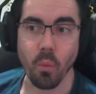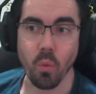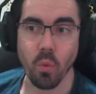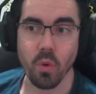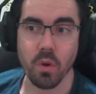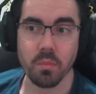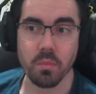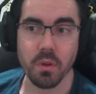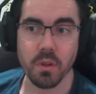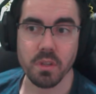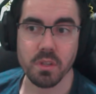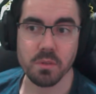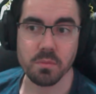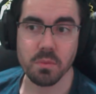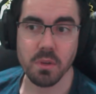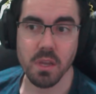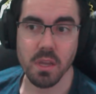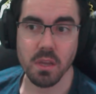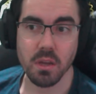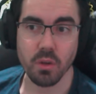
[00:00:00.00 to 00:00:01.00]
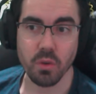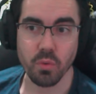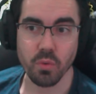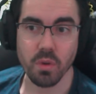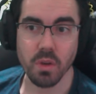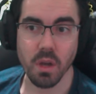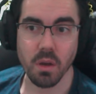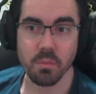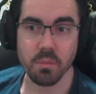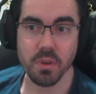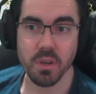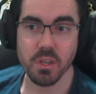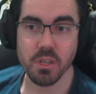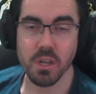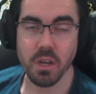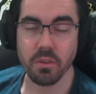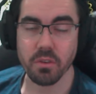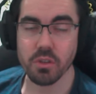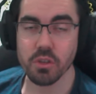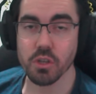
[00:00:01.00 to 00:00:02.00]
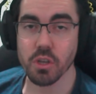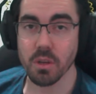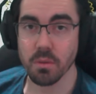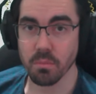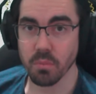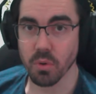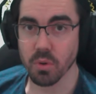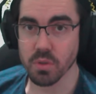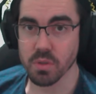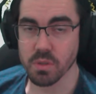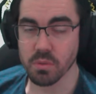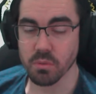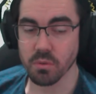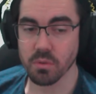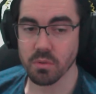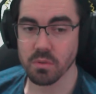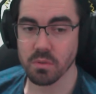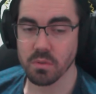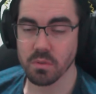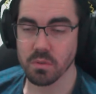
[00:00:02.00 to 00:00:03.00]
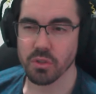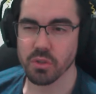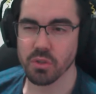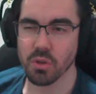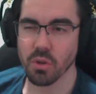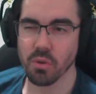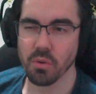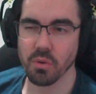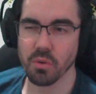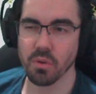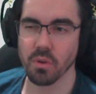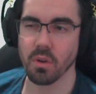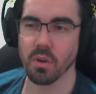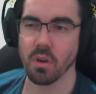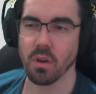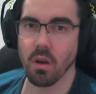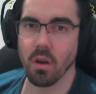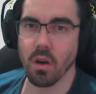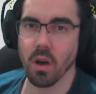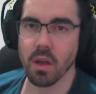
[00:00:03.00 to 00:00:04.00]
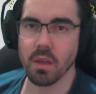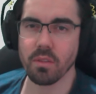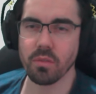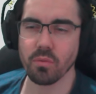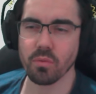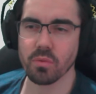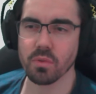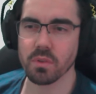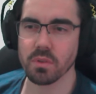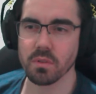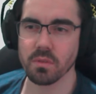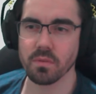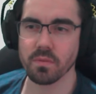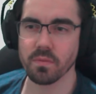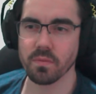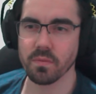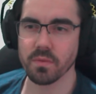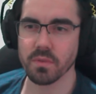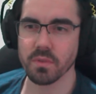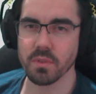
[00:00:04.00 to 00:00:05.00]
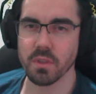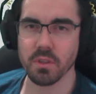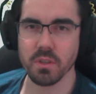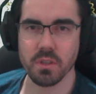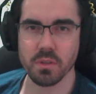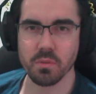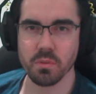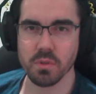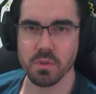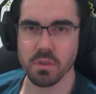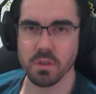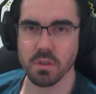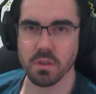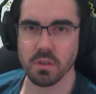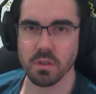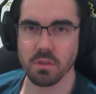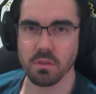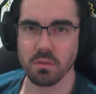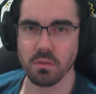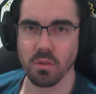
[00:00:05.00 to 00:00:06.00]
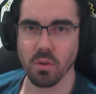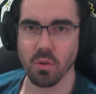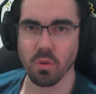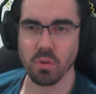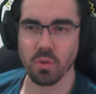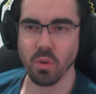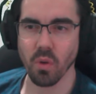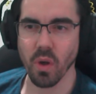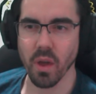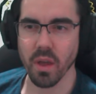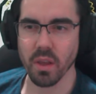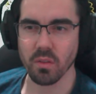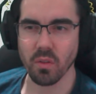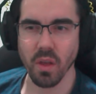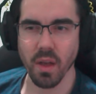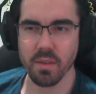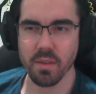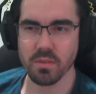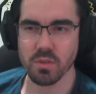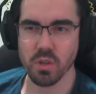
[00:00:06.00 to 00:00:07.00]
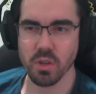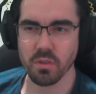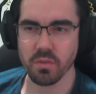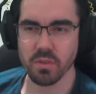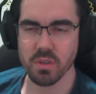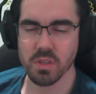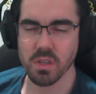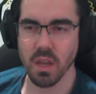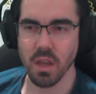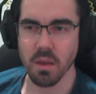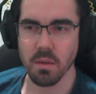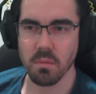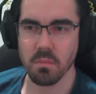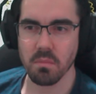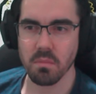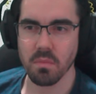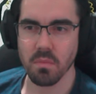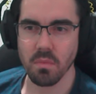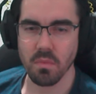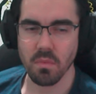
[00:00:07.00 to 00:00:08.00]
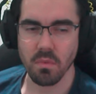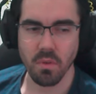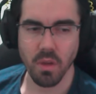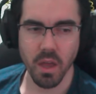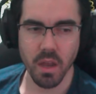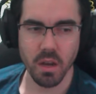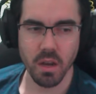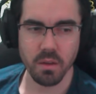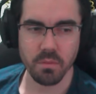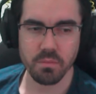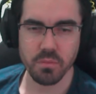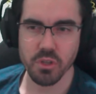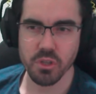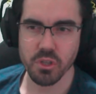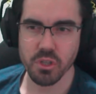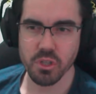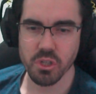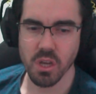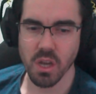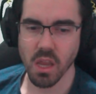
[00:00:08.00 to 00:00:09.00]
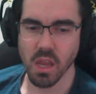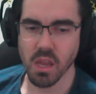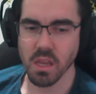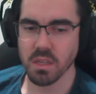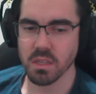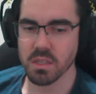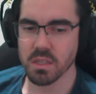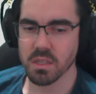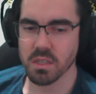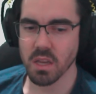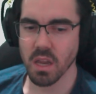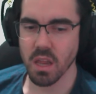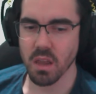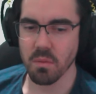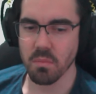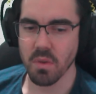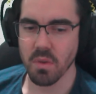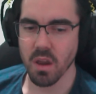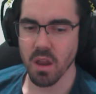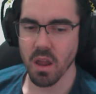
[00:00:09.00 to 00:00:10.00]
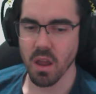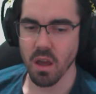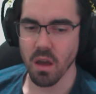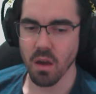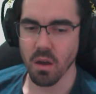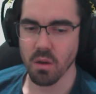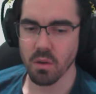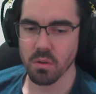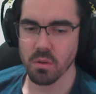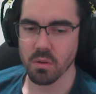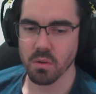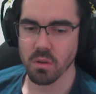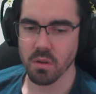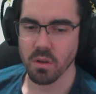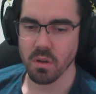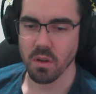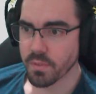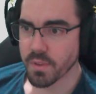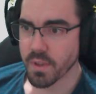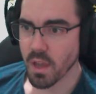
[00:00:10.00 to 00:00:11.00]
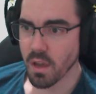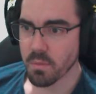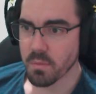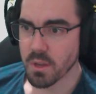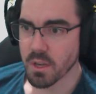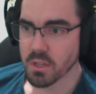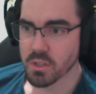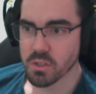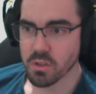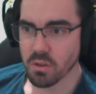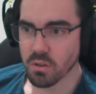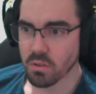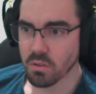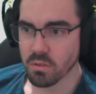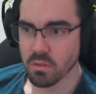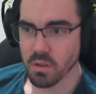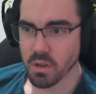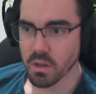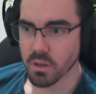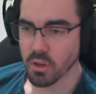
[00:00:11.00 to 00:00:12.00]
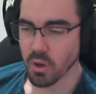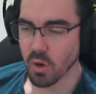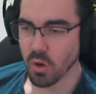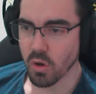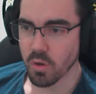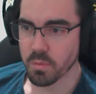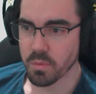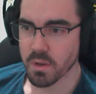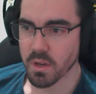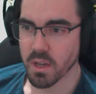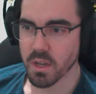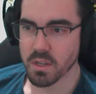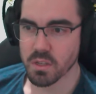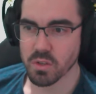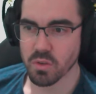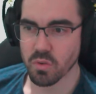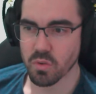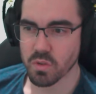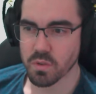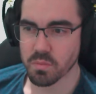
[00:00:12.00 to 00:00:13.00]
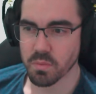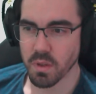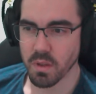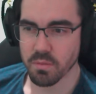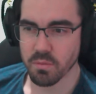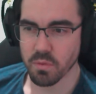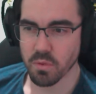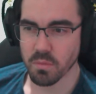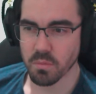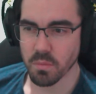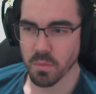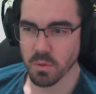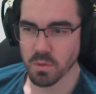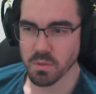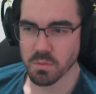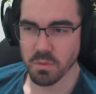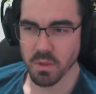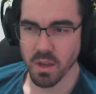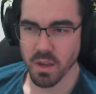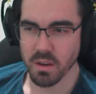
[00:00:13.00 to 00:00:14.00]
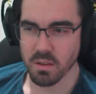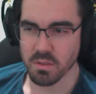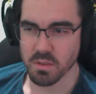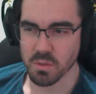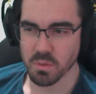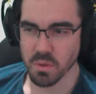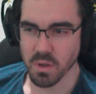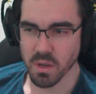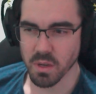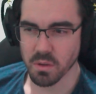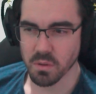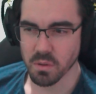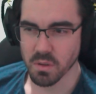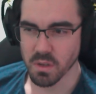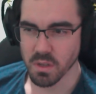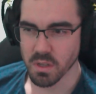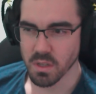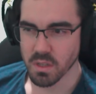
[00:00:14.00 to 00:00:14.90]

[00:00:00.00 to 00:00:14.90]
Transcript: Warner Brothers being a good company challenge impossible. So I thought that this was a online live service game. And I'm just checking Steam now. Yeah, I mean, it's got online co-op and it has cross-platform multiplayer as well.